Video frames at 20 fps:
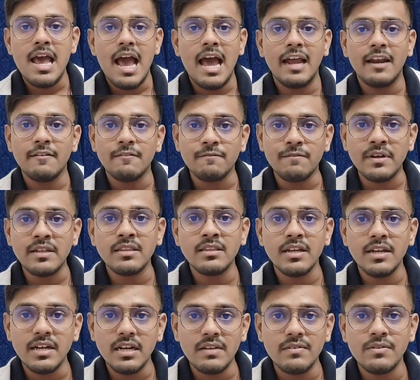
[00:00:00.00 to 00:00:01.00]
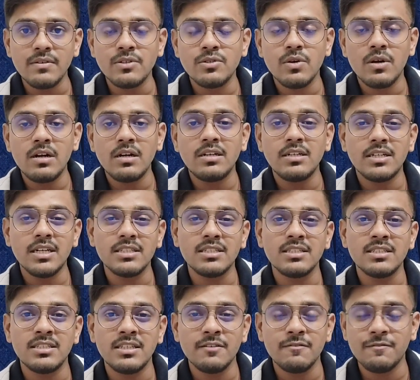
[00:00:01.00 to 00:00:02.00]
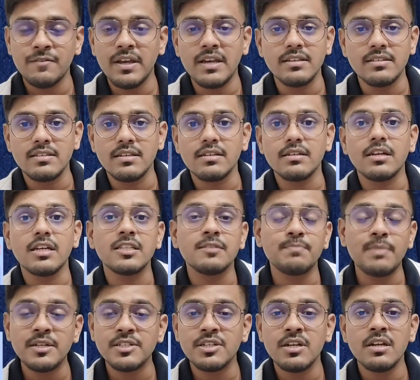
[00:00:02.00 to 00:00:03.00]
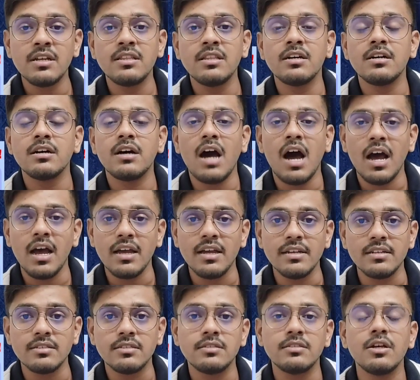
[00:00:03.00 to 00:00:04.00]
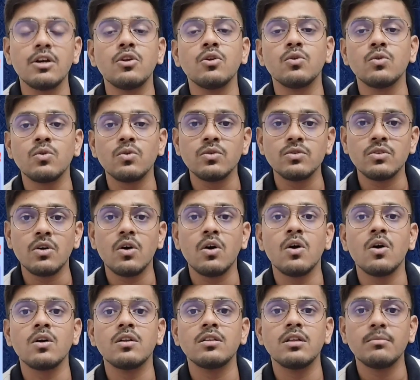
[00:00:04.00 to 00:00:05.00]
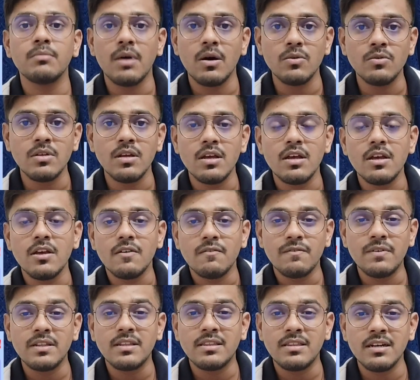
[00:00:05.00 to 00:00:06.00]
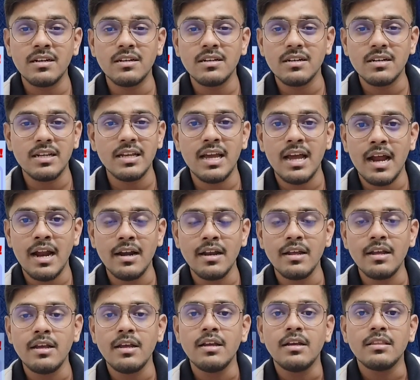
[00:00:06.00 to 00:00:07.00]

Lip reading: And when the individual touches the face, especially the eyes, the nose or the mouth with the dirty hand,